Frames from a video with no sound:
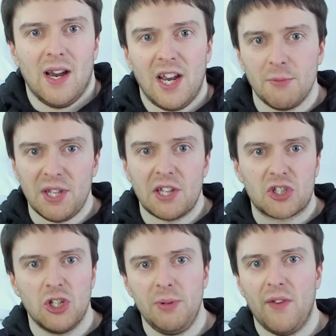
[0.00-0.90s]
Anyway, that's
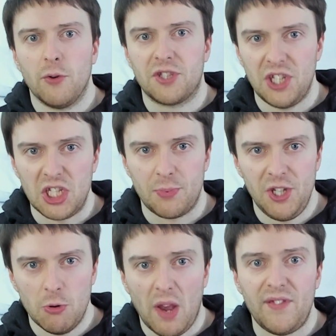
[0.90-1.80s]
going to be it for today's
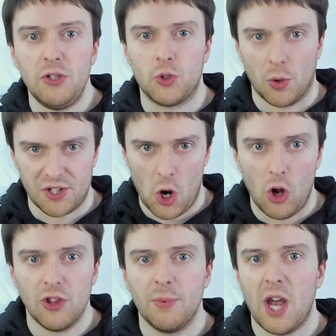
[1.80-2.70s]
video. If you enjoyed it
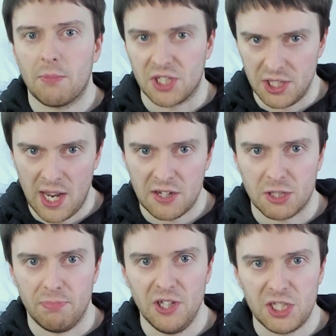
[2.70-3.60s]
all the way up to the end,
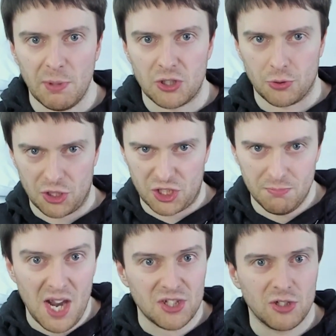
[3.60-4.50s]
please make sure to
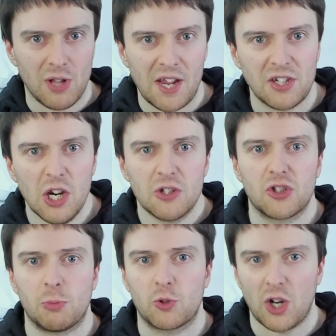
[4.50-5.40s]
smash a like,
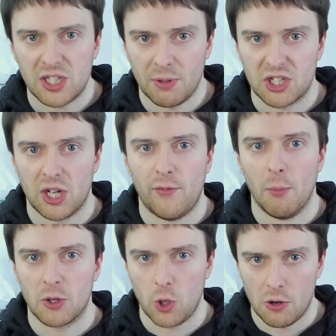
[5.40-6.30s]
subscribe to my channel for
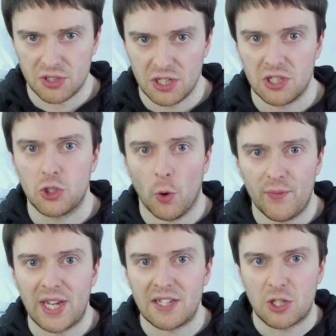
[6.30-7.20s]
more content, and don't
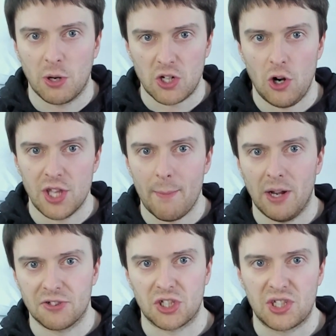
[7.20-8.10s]
forget to click on that
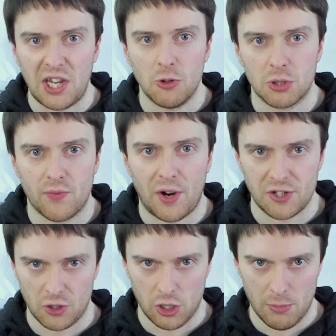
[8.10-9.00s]
bell to stay notified
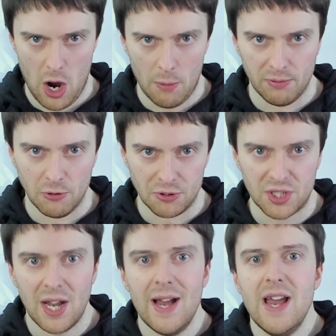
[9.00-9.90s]
on all of my
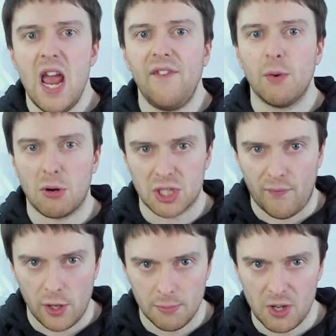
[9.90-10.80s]
uploads. If you want to
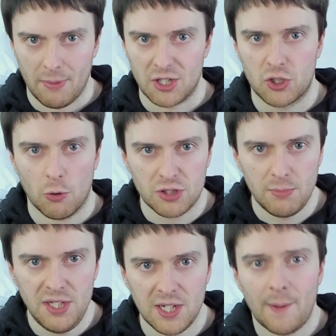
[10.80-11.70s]
follow me on my social
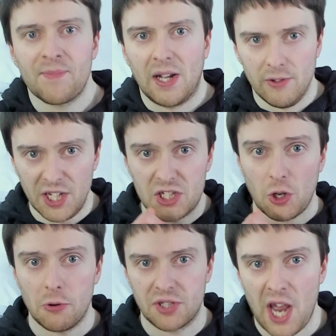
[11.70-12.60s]
media, links
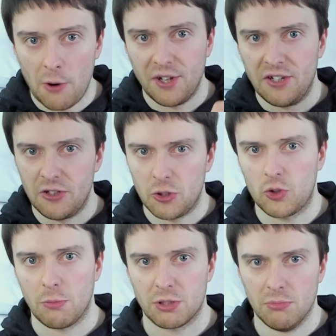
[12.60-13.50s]
are down in the
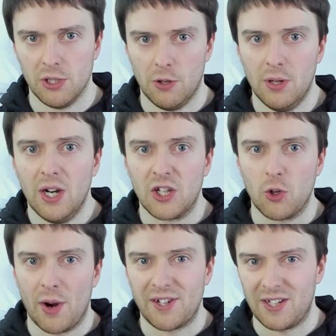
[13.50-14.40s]
description below.
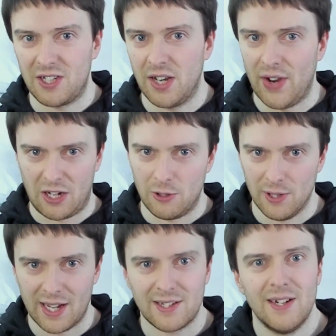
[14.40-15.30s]
Go ahead and give it a
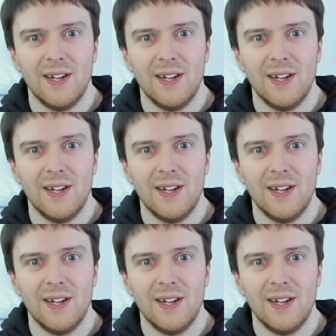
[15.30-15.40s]
click.